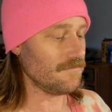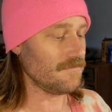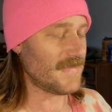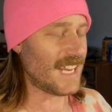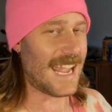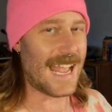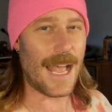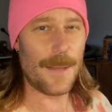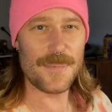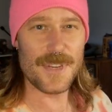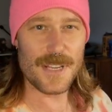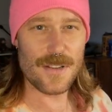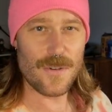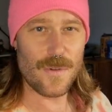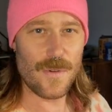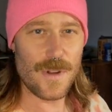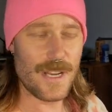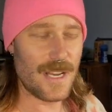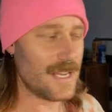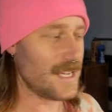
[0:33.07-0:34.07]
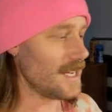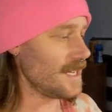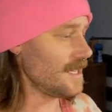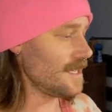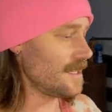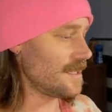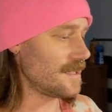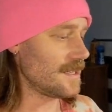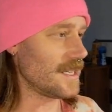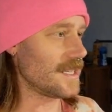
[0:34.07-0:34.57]
haptic coin, I
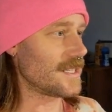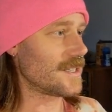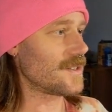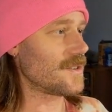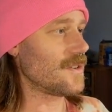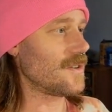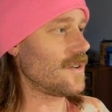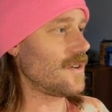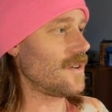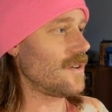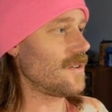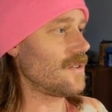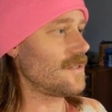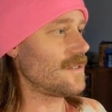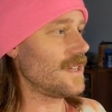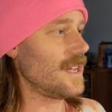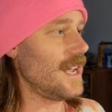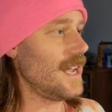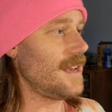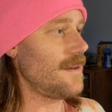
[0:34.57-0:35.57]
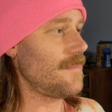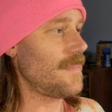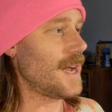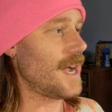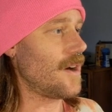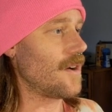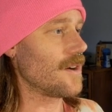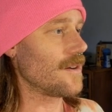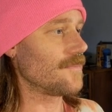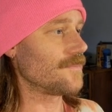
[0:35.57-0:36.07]
guess. It's called
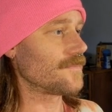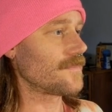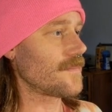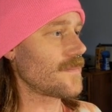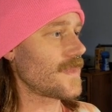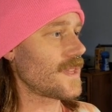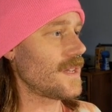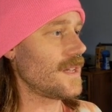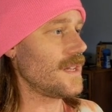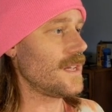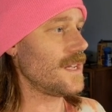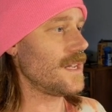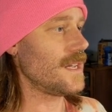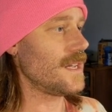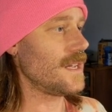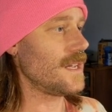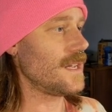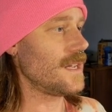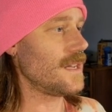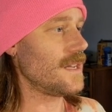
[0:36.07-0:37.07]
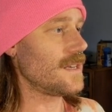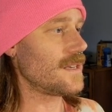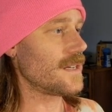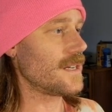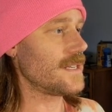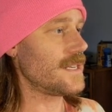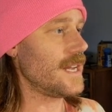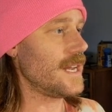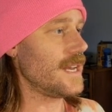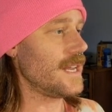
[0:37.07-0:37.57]
N-Power in
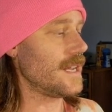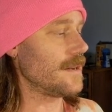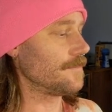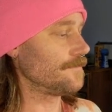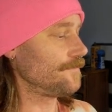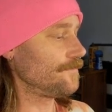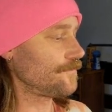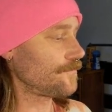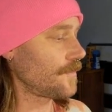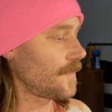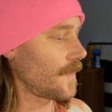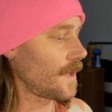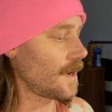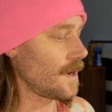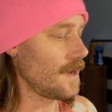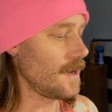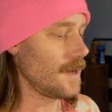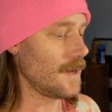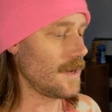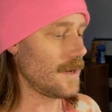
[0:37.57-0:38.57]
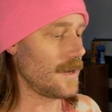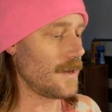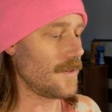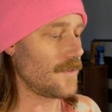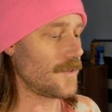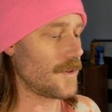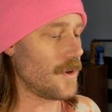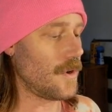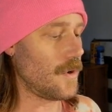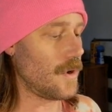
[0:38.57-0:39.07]
titanium.
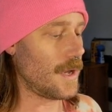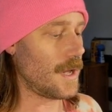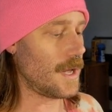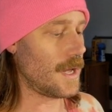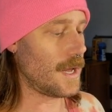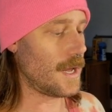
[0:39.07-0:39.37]
So